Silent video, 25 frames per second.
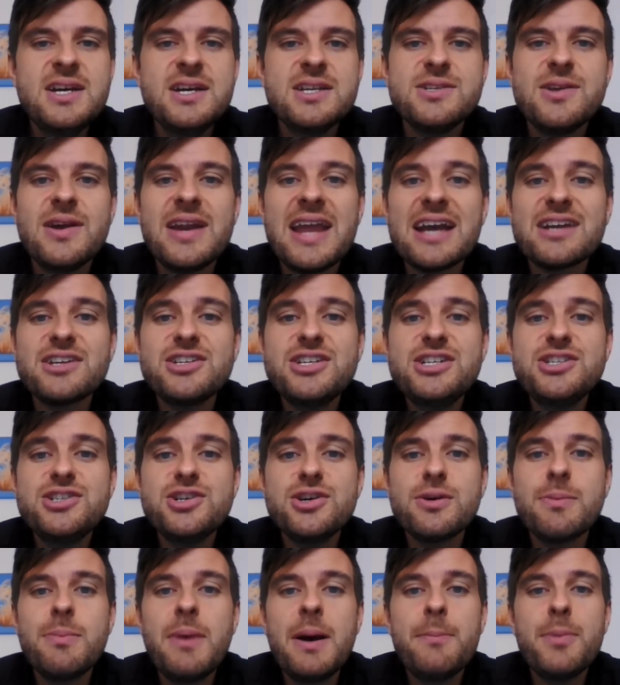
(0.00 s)
So it actually
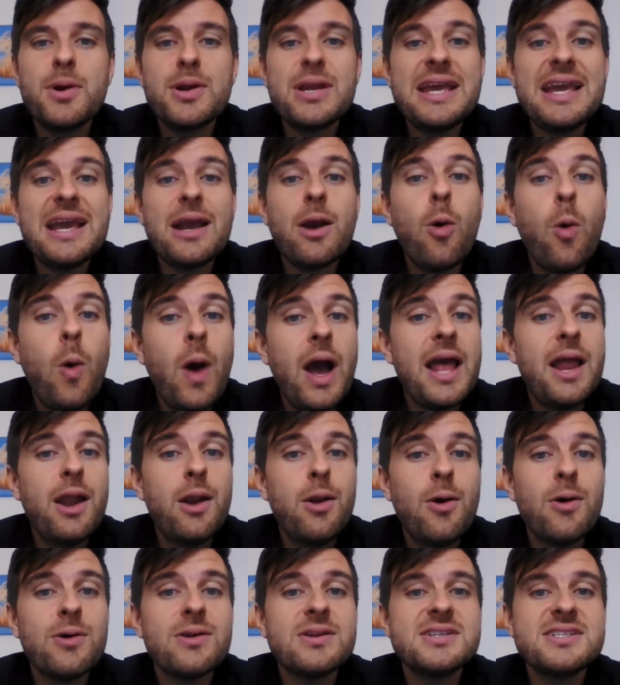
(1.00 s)
took my body quite a
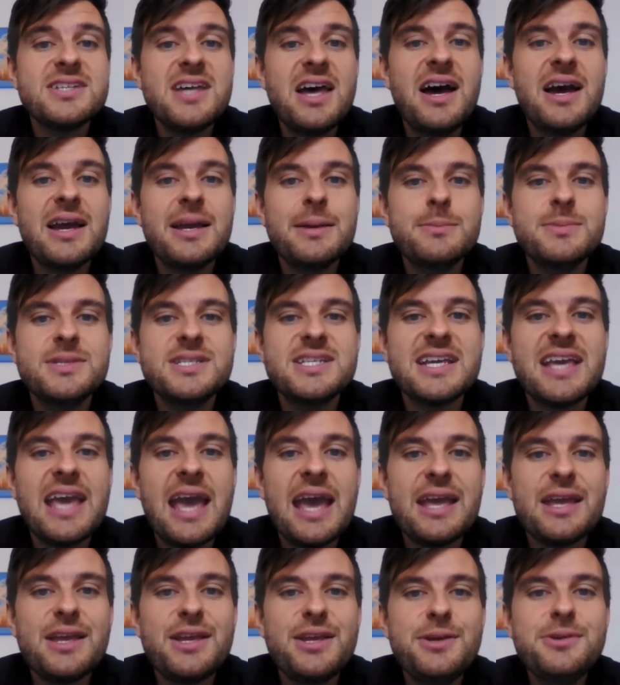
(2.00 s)
long time to
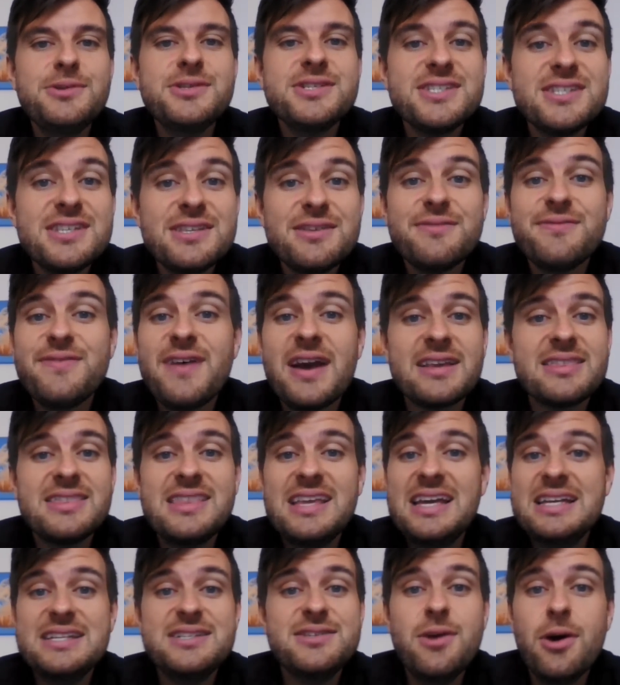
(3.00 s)
get used to the fact
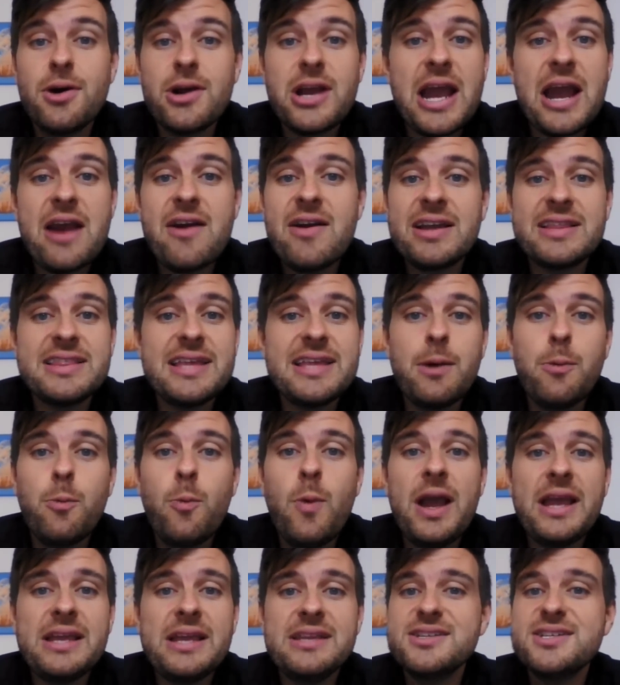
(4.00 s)
that it's not carrying that
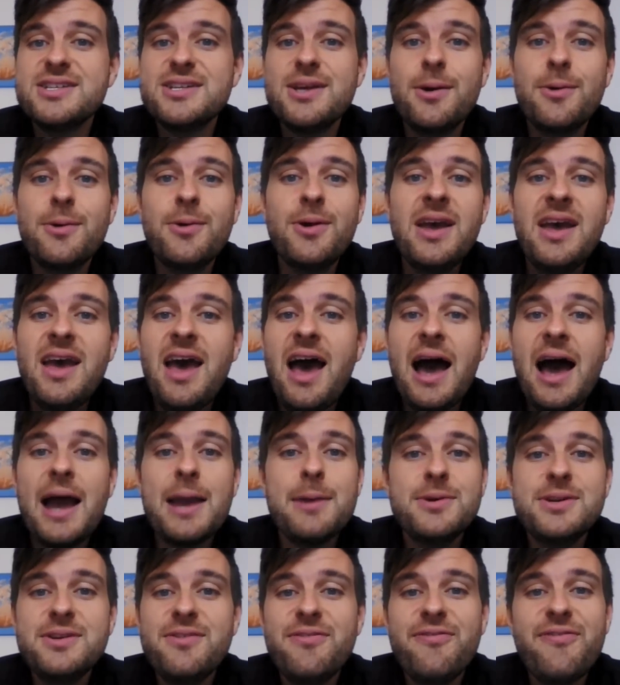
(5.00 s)
weight. So
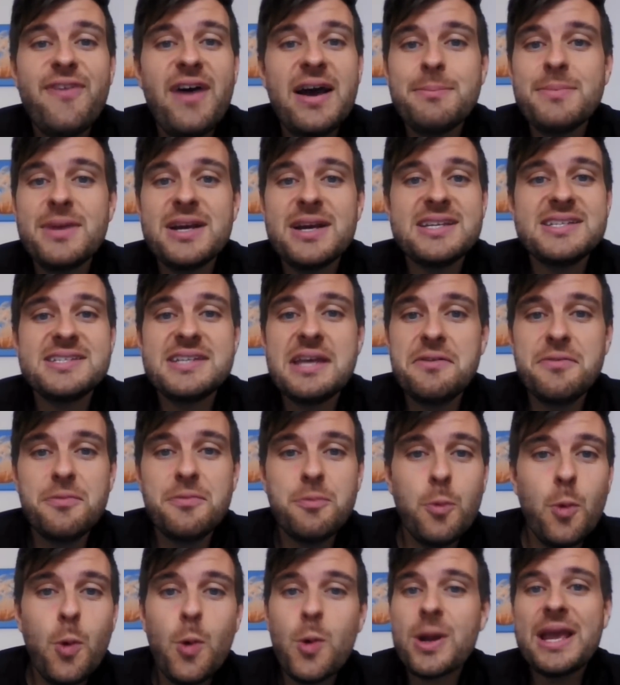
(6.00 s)
I would find myself
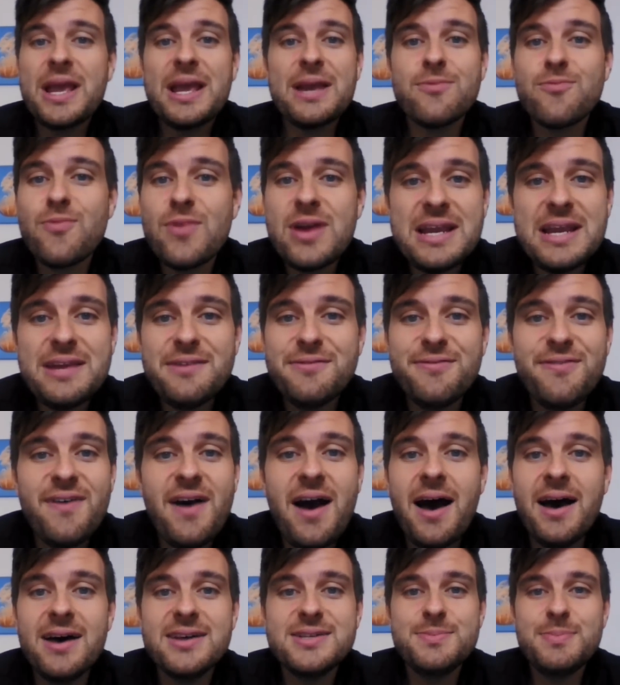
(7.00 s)
walking really
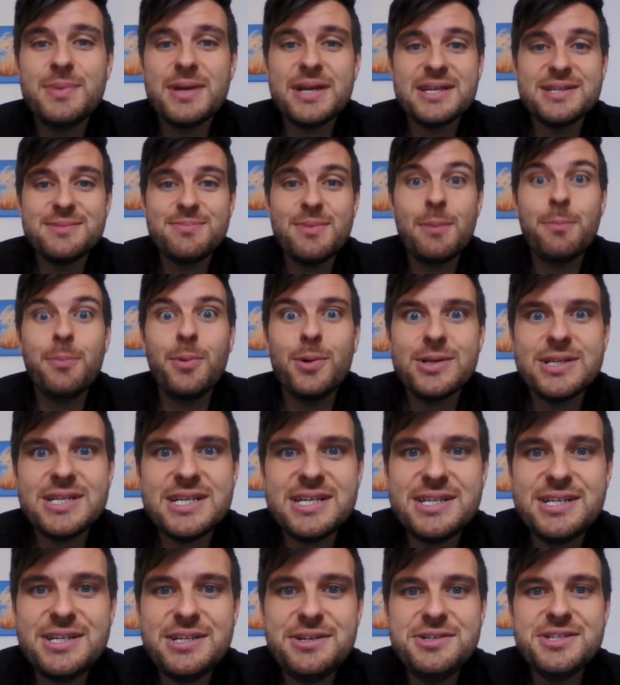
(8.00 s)
fast because my
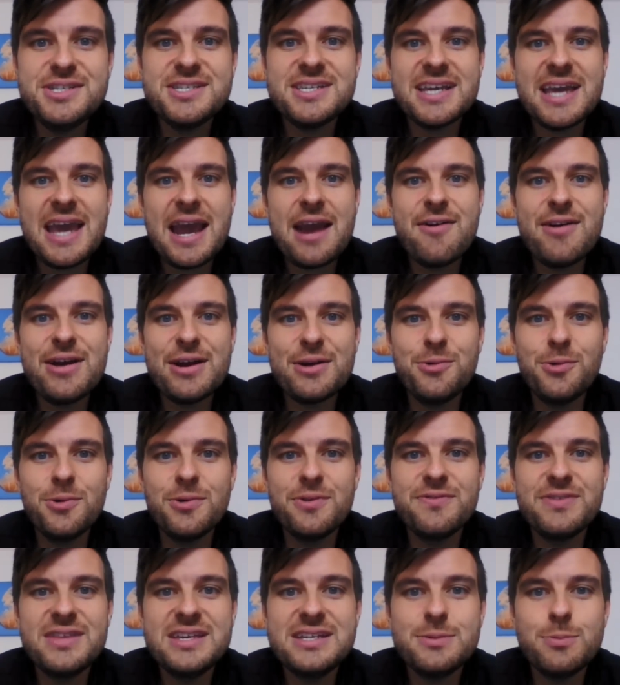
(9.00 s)
body's used to carrying
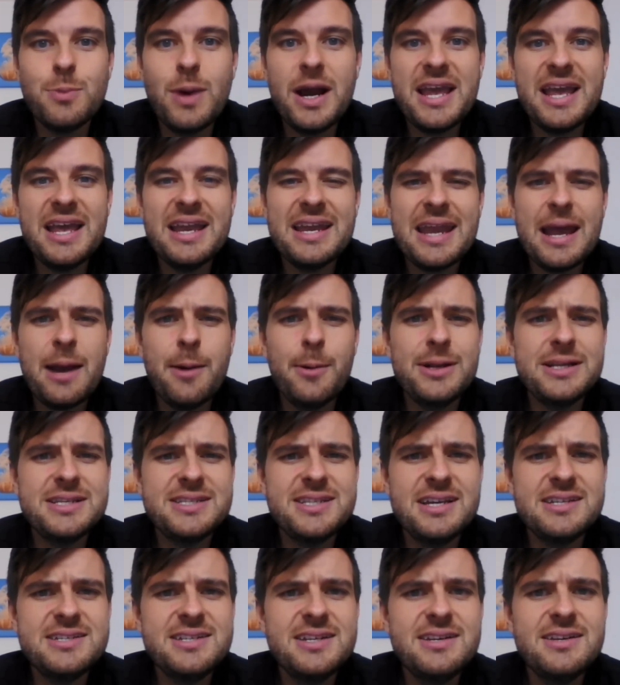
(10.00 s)
all of this weight, and now it
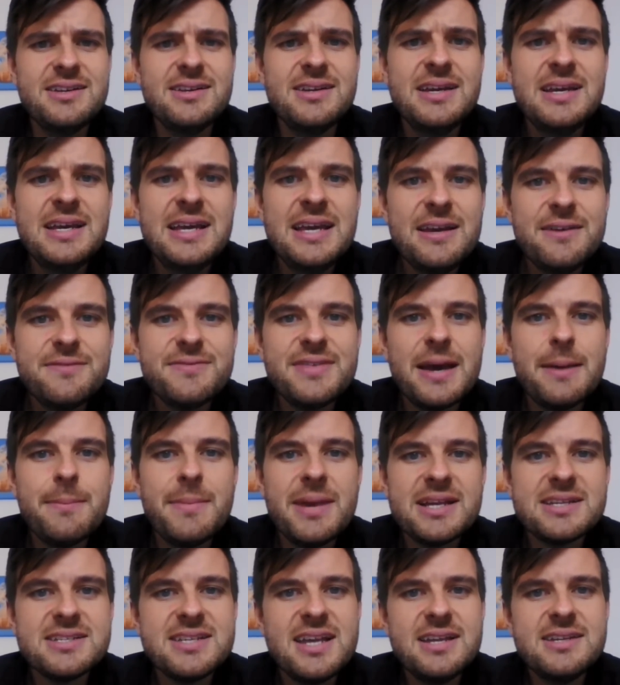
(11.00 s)
doesn't, if that
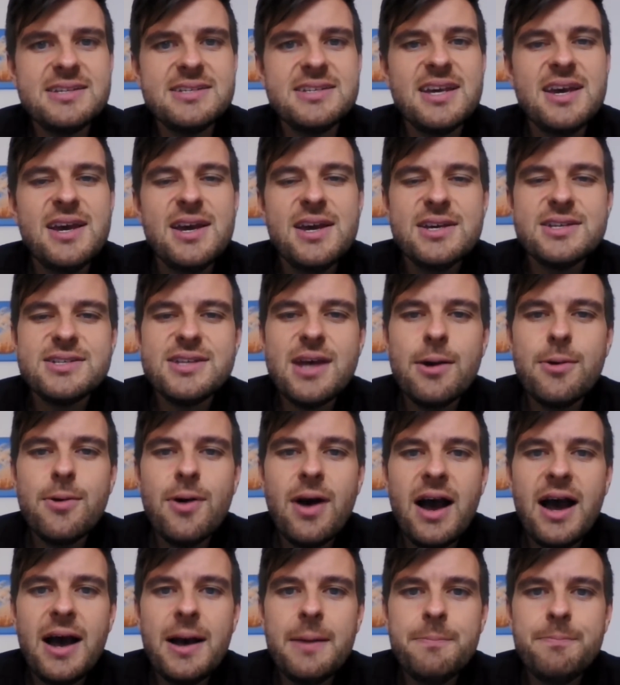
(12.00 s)
makes sense.
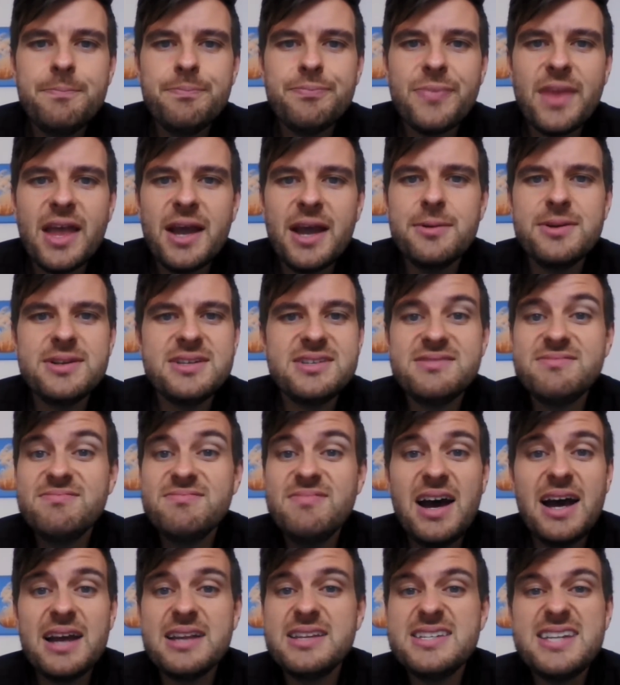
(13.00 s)
So
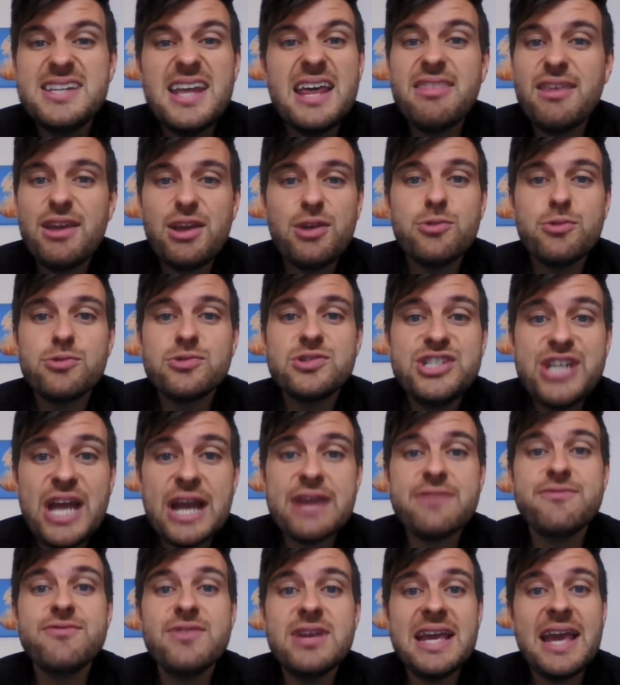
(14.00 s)
I'd say that you
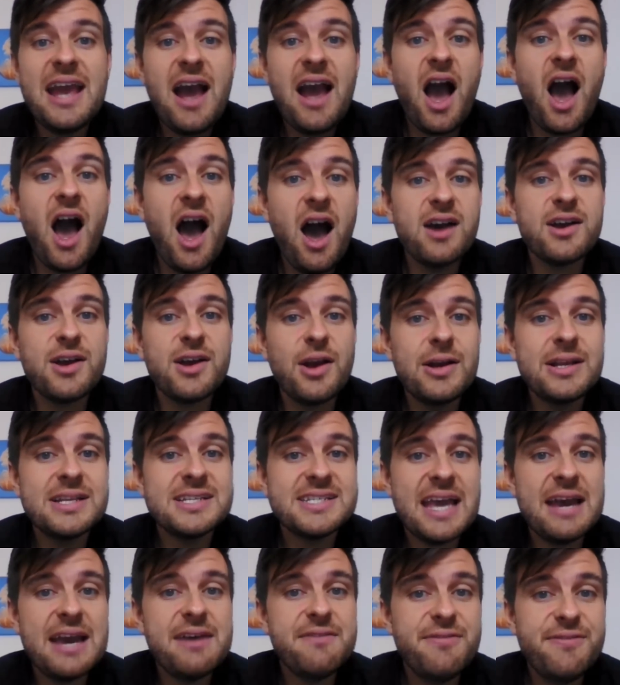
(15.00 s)
generally are going
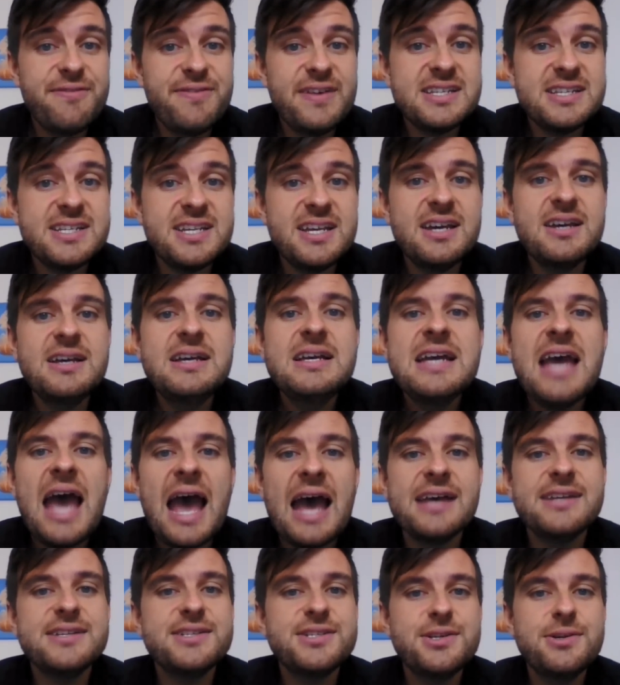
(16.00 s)
to get fitter
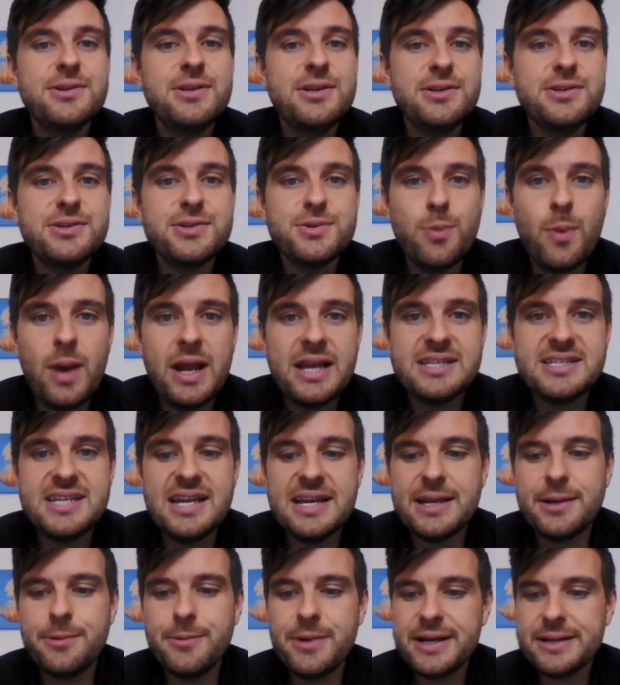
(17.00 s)
as you lose weight
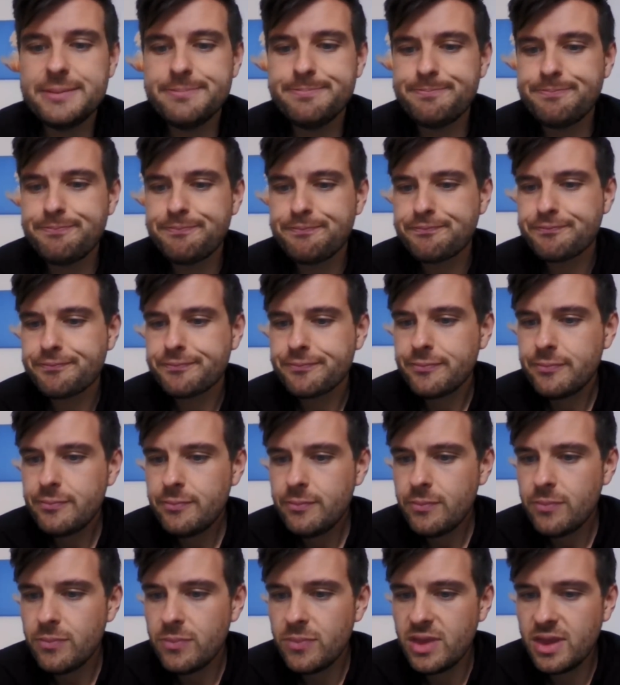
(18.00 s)
anyway.
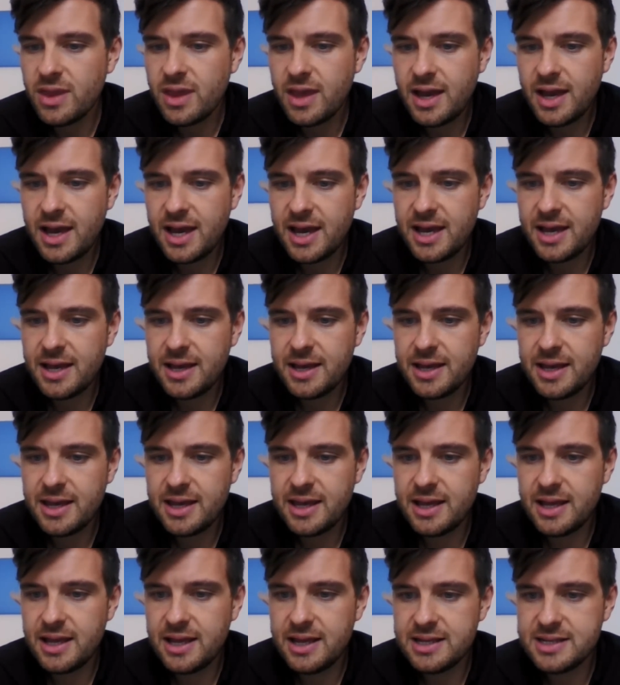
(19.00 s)

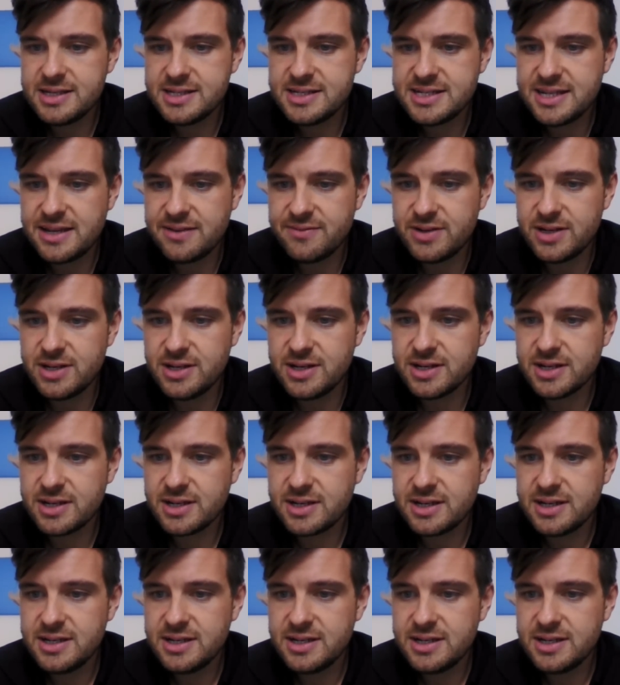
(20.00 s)
Let's have a look.